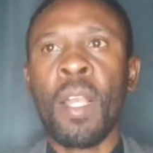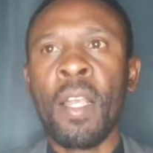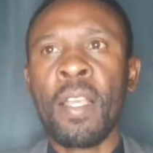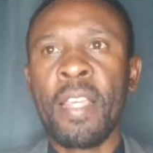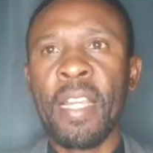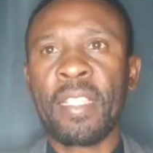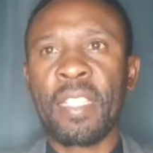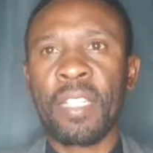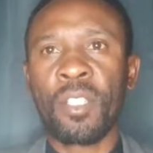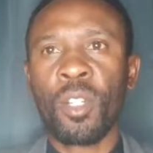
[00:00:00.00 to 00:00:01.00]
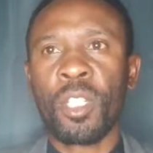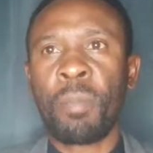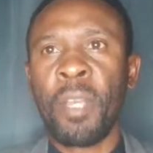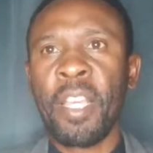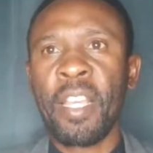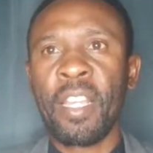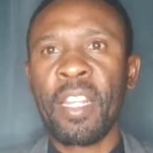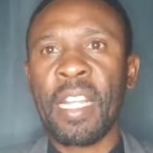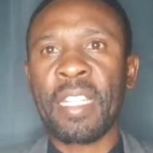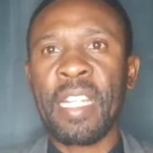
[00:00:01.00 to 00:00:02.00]
Yes, so speaking in
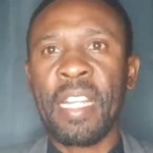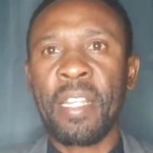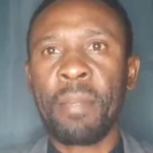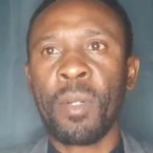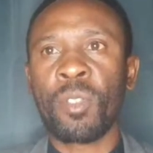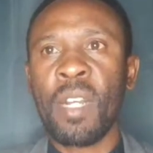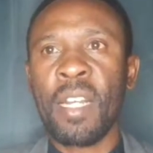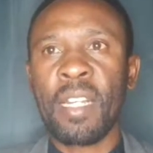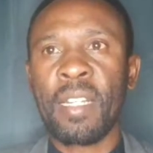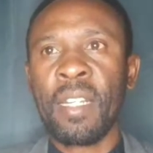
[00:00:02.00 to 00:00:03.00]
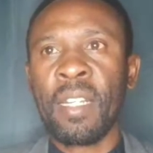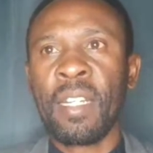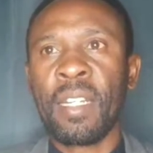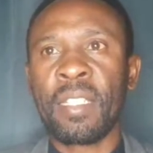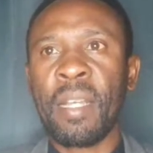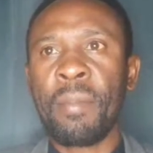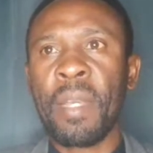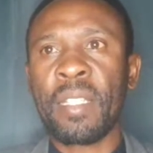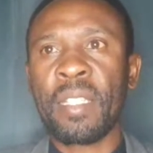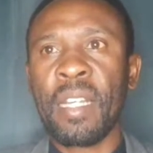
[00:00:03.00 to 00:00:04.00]
Kasane, Botswana,
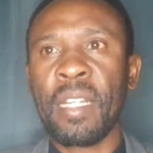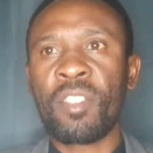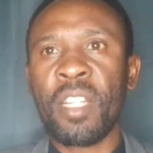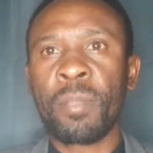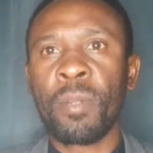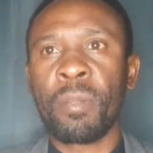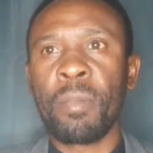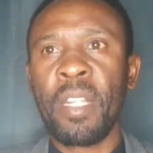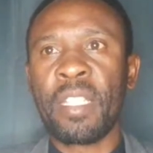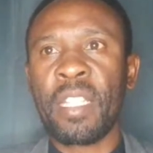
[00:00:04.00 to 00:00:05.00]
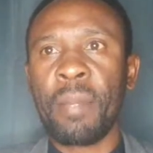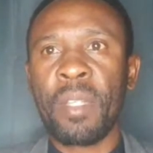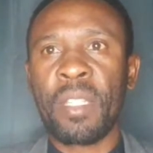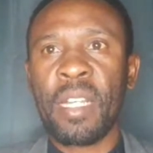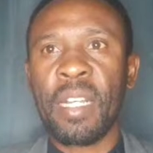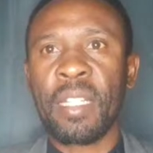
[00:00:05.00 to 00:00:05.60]
Zambia's transport minister, Mr.